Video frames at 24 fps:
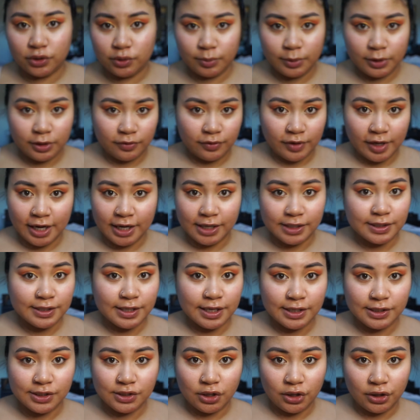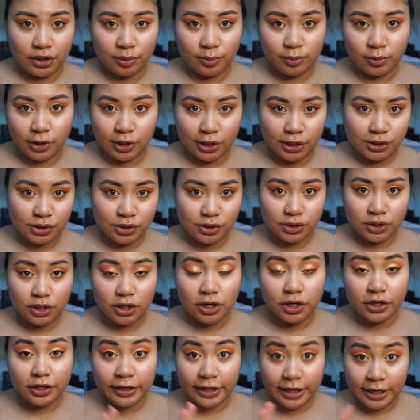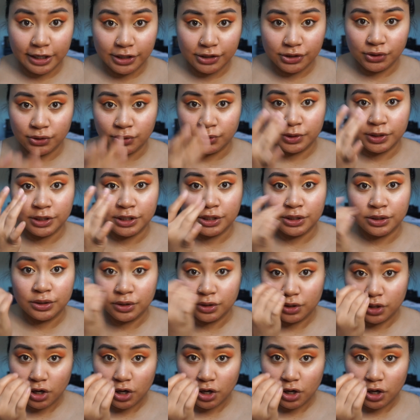bit of excess on the brush, occasionally